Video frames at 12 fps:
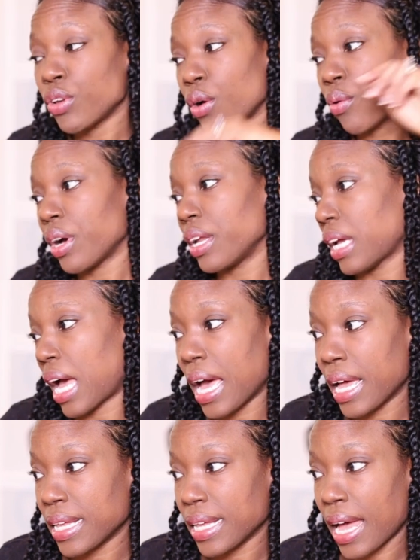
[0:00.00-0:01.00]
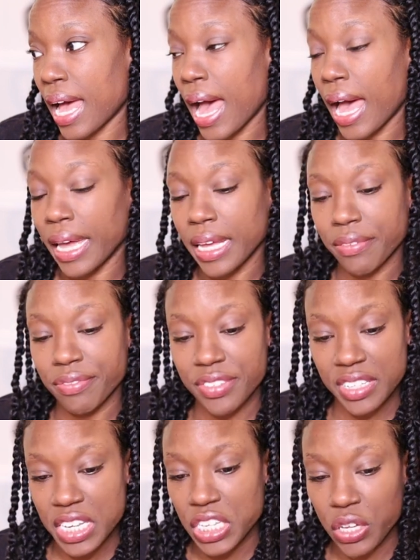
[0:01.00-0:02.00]
oh no, I've
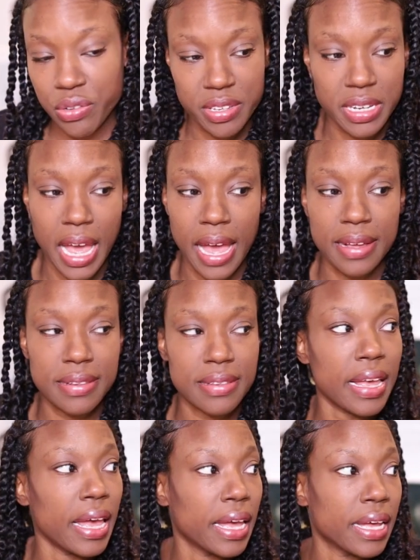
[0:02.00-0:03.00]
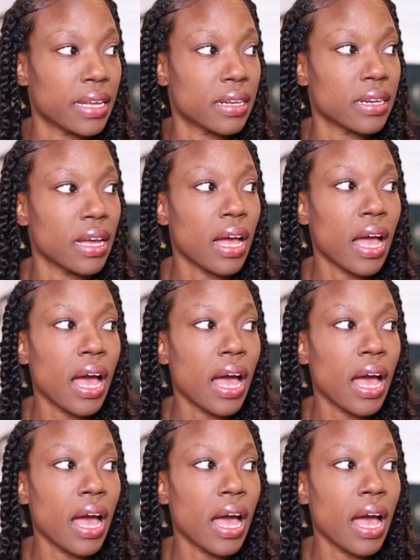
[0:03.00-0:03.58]
seen your snacks, and